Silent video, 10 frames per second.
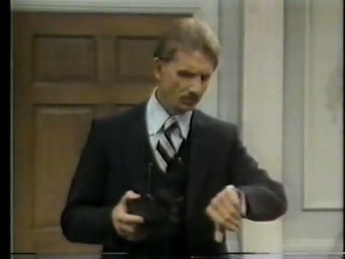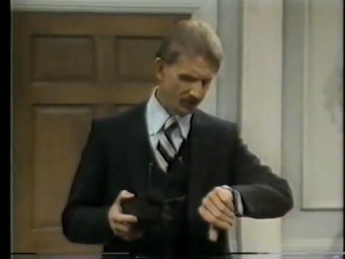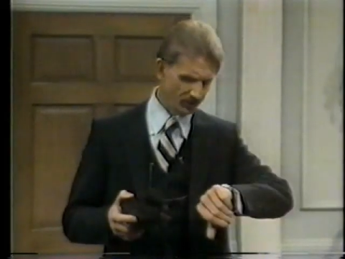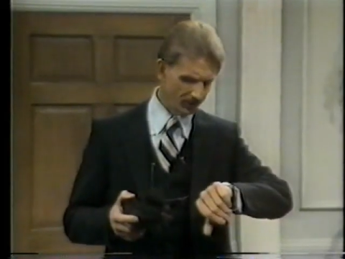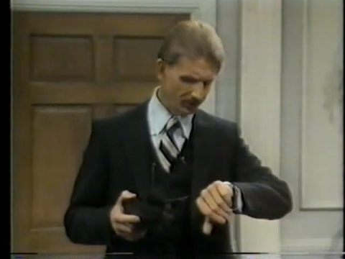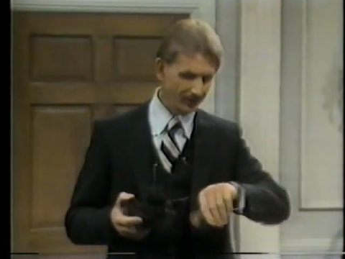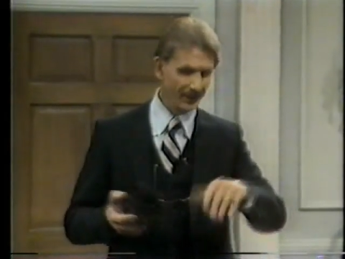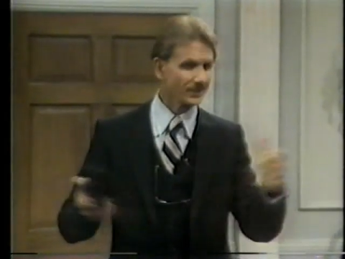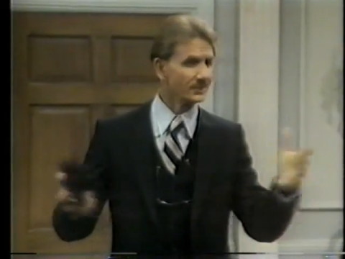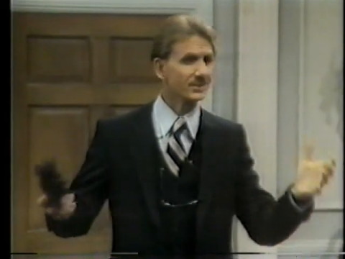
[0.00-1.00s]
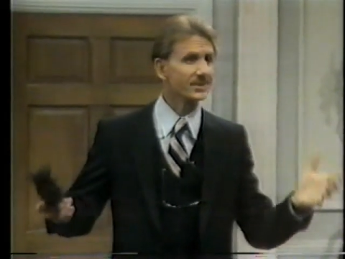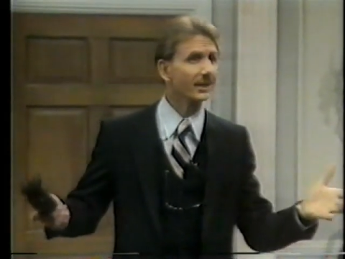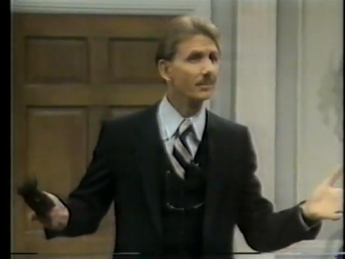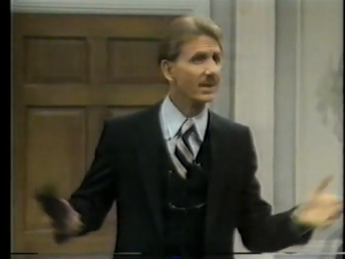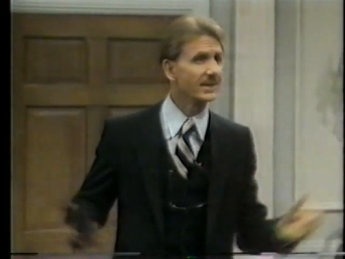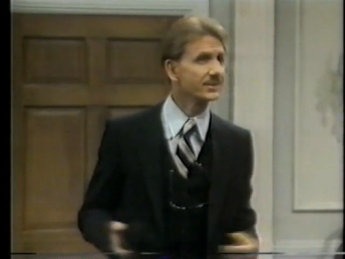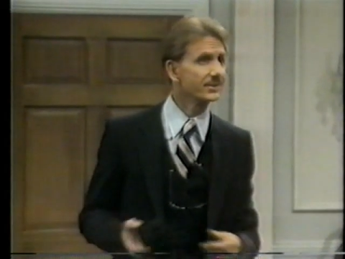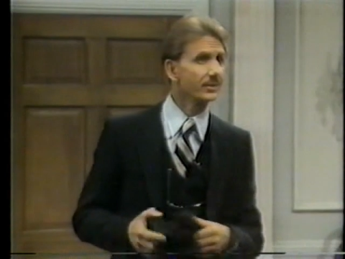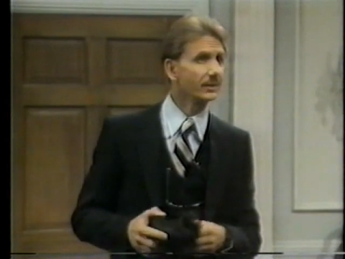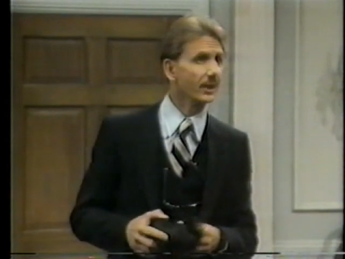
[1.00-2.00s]
Oh, sir, can't he just take a bus
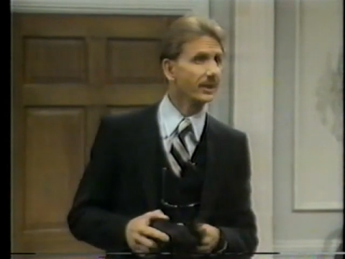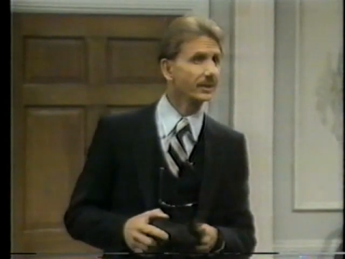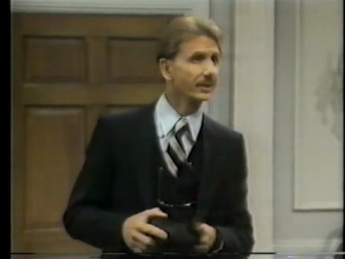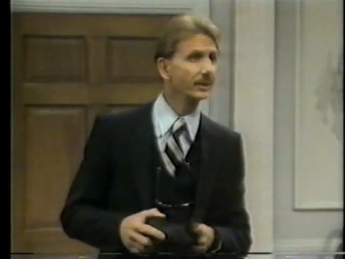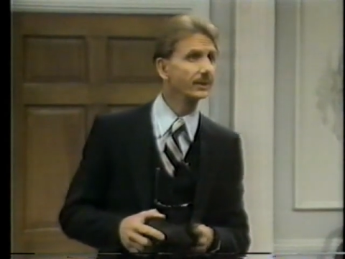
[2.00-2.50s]
to the clinic?